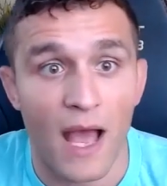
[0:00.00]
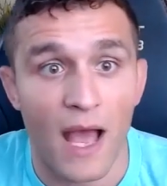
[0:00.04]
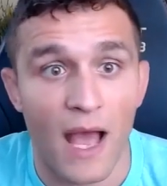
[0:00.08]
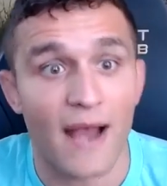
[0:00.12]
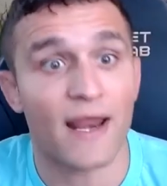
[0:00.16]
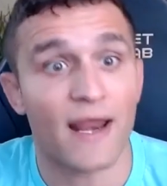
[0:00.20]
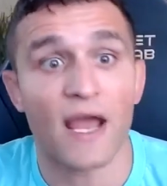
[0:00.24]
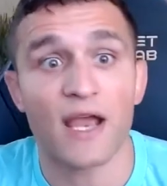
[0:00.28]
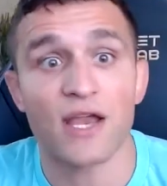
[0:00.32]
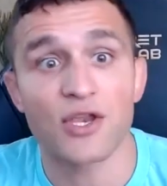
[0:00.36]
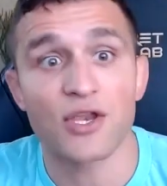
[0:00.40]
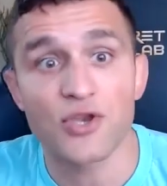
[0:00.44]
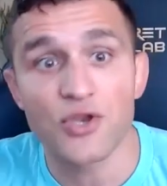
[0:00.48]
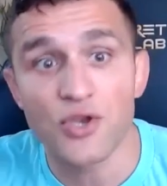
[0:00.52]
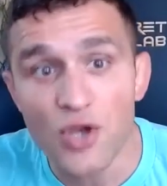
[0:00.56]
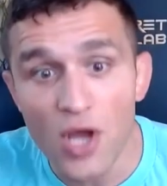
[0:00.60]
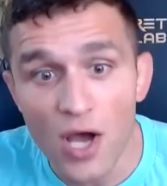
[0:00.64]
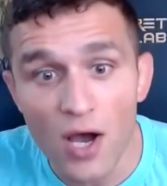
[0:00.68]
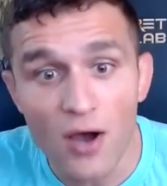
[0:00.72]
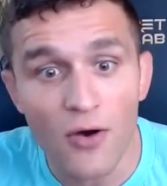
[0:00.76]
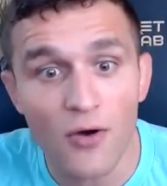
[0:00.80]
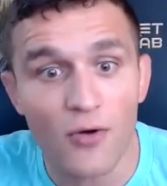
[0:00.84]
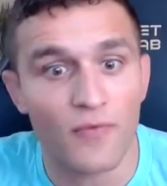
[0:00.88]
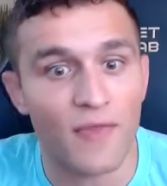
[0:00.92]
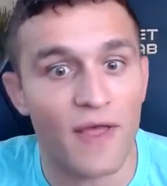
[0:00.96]
and I
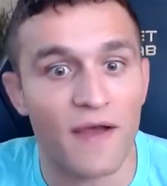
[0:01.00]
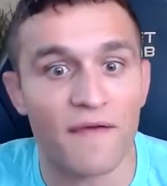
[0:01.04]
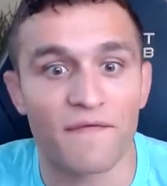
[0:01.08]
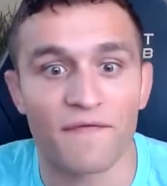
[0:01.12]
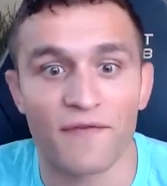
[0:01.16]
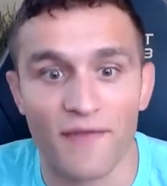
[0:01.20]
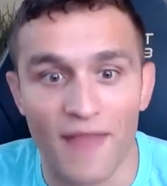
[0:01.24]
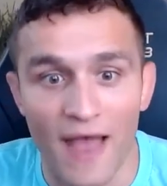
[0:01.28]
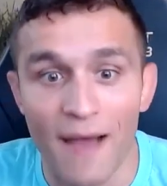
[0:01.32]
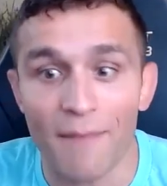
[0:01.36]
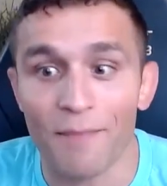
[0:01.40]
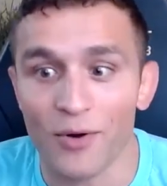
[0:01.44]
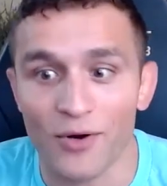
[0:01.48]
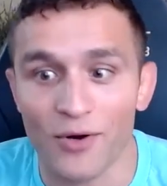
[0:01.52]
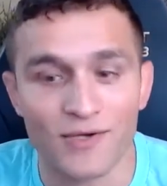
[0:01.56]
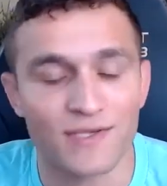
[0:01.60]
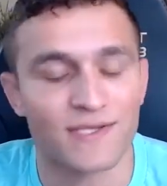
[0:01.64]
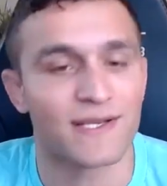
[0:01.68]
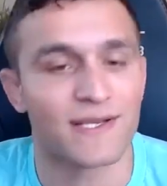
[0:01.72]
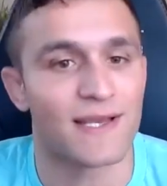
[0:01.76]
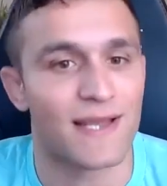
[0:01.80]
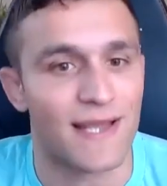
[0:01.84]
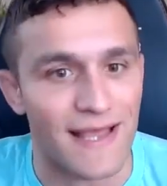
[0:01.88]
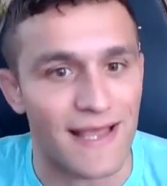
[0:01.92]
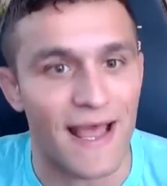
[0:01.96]
know that for that
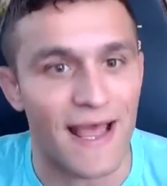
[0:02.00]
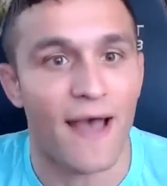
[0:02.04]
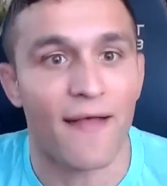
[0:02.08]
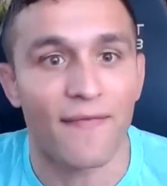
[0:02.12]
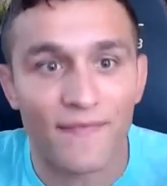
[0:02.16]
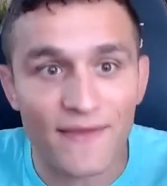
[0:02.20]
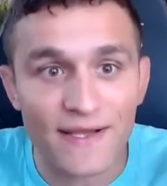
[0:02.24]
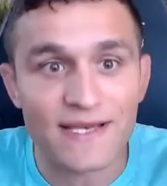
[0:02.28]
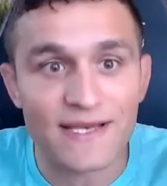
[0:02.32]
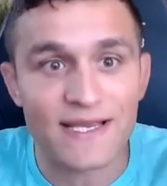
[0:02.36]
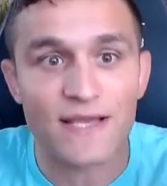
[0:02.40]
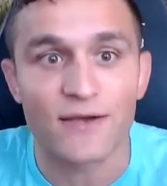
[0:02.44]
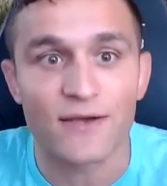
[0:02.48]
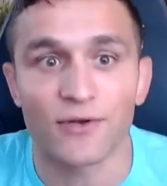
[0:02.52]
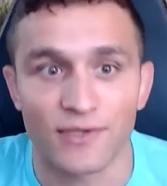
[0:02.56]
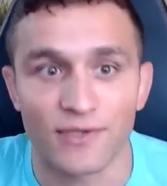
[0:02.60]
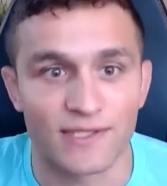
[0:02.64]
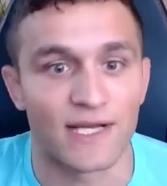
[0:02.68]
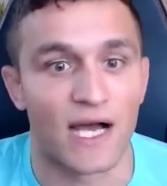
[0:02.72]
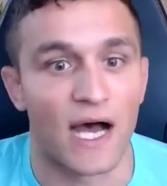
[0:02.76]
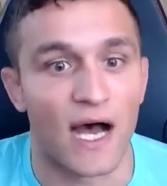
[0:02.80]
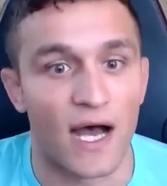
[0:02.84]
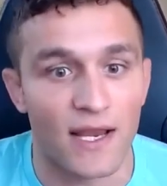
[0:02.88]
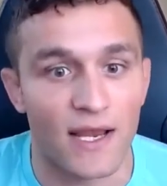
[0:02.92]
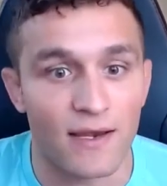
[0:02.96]
person to get the deal
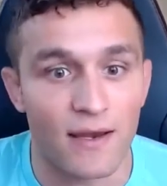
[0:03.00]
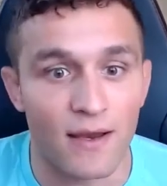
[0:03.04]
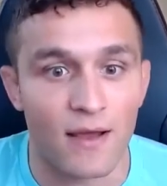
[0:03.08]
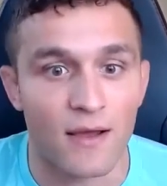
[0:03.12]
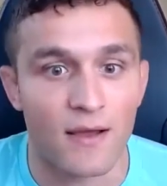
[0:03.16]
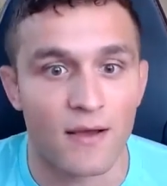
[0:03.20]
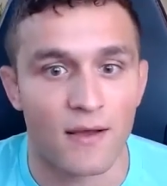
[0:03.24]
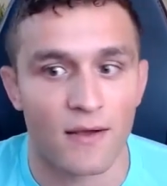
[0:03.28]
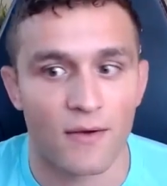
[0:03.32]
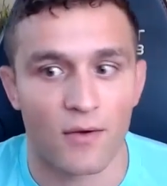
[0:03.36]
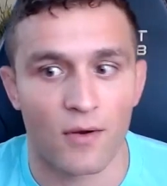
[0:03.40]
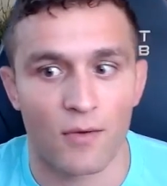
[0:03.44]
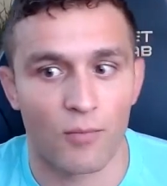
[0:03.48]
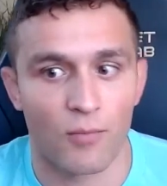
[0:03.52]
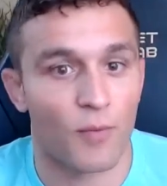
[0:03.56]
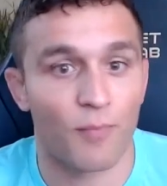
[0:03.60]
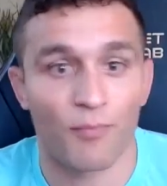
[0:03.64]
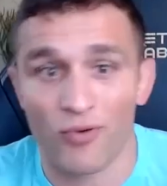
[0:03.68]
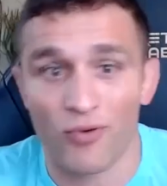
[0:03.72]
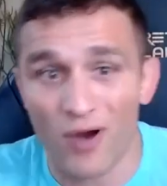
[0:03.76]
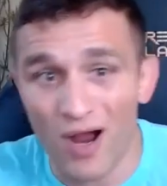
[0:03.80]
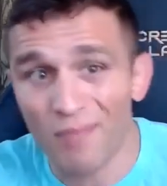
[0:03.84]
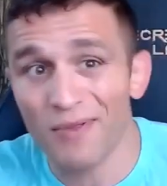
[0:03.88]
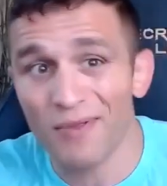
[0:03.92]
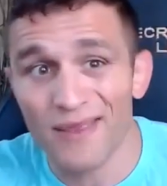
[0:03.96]
done, we're
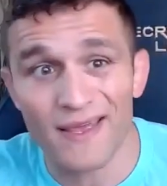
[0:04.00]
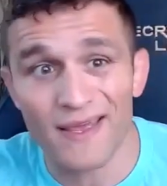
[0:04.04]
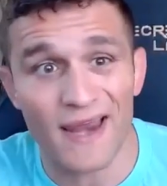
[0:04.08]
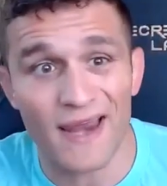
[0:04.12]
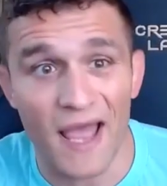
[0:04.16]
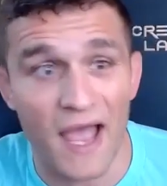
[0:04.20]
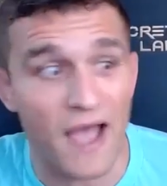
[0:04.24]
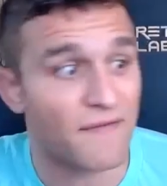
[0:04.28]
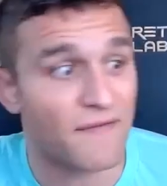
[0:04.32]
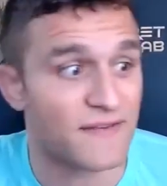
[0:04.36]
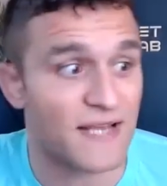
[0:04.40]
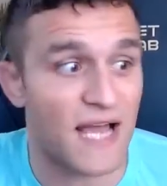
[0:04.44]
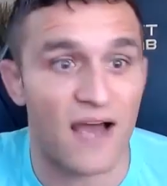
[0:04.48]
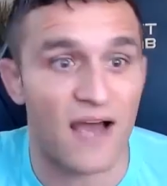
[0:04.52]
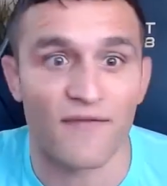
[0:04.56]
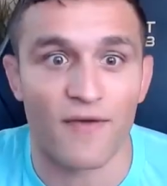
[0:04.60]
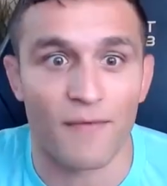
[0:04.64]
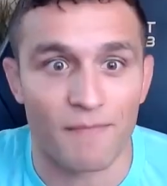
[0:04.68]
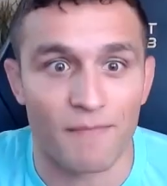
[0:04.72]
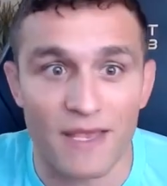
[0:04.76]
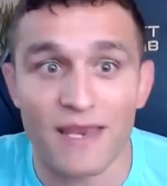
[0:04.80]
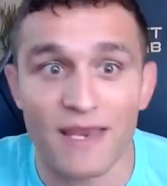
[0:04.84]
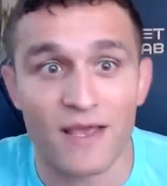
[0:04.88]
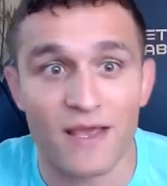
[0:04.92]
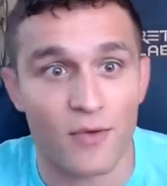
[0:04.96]
probably going to have
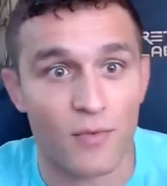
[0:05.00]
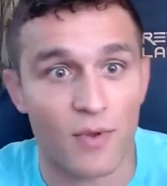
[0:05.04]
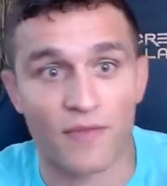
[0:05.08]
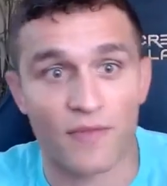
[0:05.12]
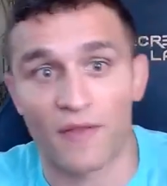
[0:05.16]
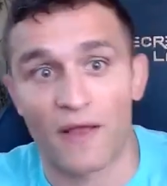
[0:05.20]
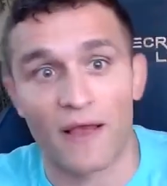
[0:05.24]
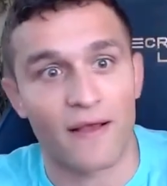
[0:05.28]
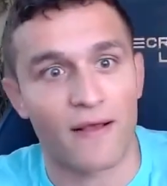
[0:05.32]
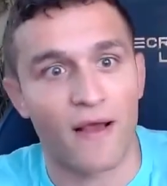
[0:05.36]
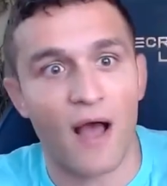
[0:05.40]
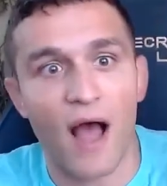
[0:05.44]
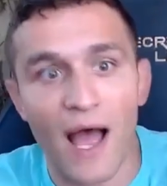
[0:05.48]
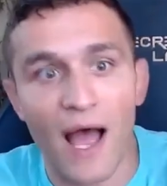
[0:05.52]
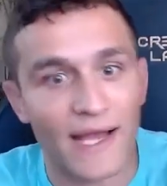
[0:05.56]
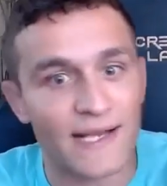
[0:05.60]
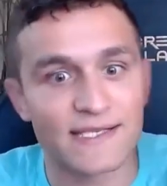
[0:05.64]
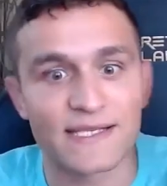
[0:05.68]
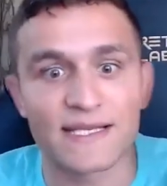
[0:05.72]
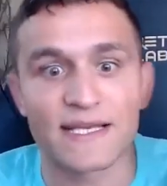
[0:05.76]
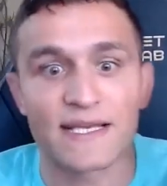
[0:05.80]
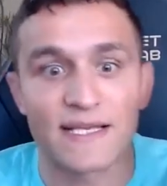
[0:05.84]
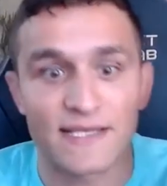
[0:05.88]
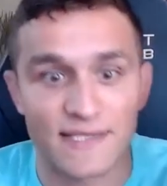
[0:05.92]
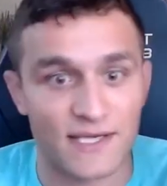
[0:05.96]
a meeting with like
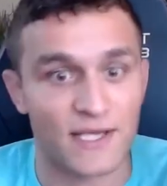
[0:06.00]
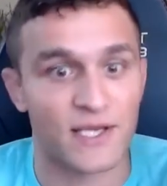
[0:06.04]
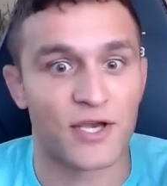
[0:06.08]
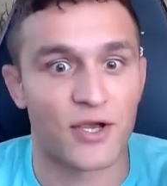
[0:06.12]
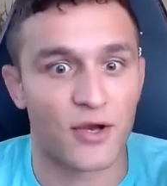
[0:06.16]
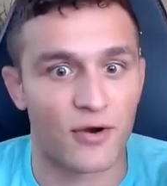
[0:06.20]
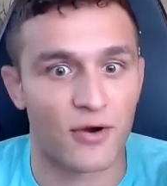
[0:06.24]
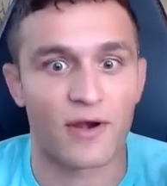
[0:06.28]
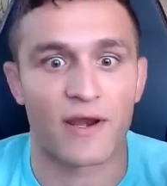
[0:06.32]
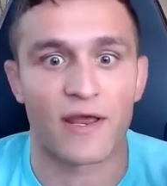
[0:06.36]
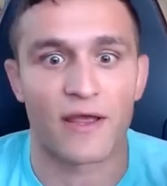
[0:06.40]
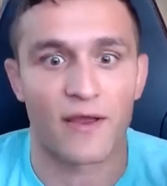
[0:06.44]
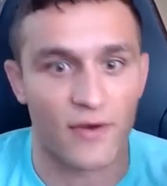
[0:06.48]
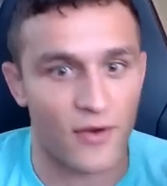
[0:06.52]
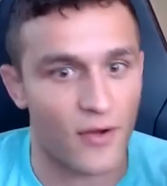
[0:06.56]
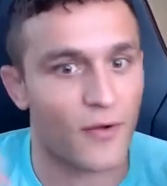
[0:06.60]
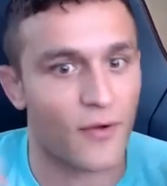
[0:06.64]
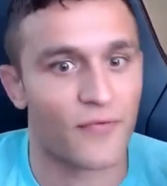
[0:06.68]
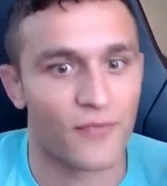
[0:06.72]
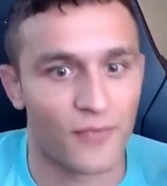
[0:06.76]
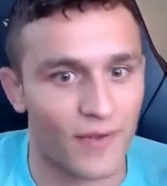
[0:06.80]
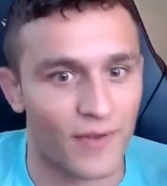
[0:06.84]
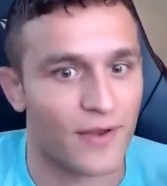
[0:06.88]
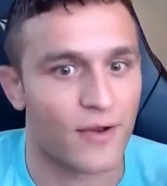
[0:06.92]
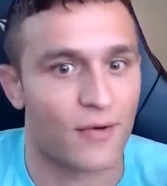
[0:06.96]
IT security and
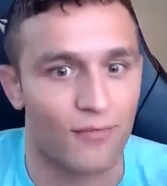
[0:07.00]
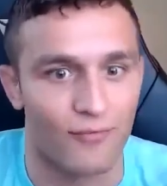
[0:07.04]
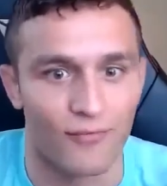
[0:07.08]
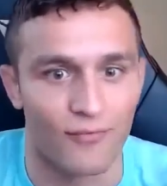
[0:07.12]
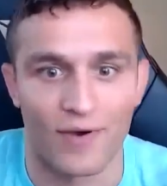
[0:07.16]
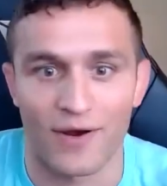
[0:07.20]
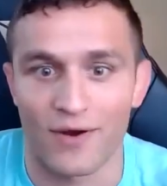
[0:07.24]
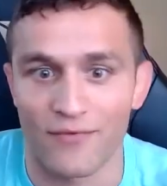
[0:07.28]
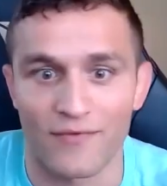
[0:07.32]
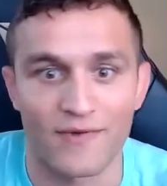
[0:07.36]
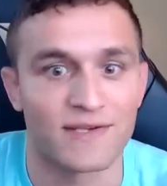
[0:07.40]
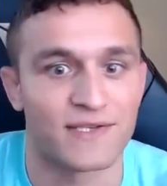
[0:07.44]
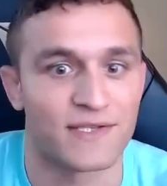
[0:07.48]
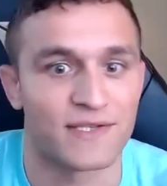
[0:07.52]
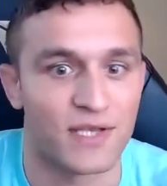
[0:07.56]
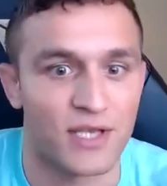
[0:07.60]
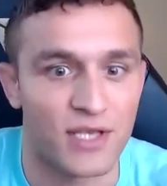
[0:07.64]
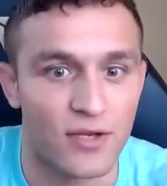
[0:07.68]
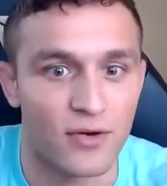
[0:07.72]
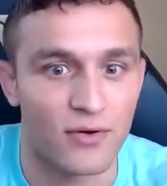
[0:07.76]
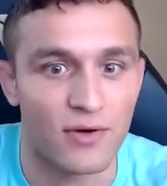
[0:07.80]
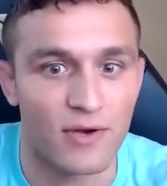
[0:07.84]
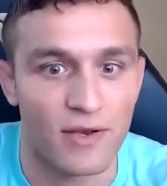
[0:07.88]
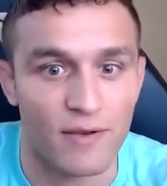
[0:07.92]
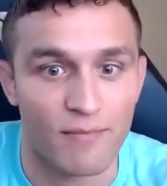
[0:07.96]
go through like a rigorous
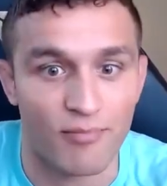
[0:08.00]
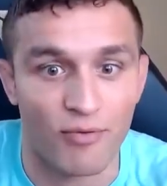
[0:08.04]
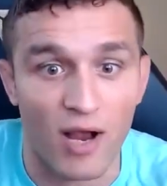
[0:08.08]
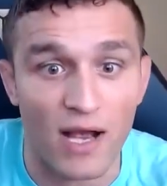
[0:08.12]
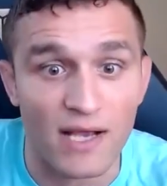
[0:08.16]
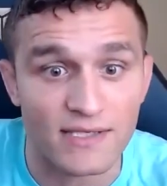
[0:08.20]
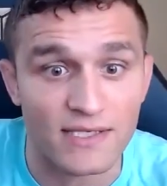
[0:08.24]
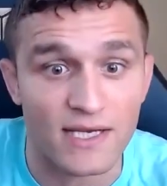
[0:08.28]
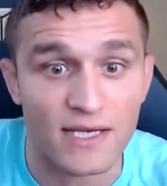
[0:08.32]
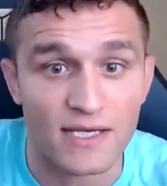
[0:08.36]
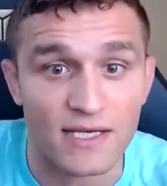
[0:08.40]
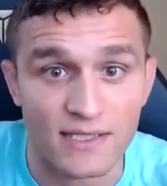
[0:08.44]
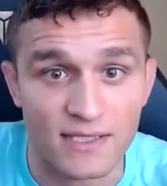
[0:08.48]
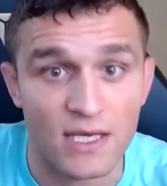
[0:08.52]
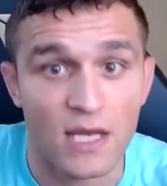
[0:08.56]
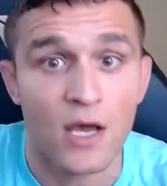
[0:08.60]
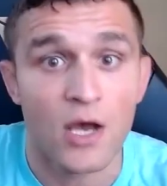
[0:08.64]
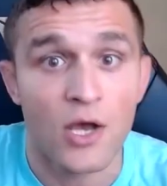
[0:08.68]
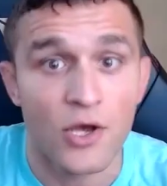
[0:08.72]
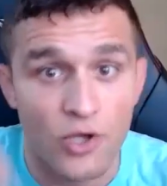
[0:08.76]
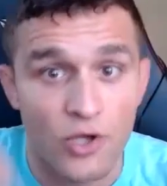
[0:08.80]
security process.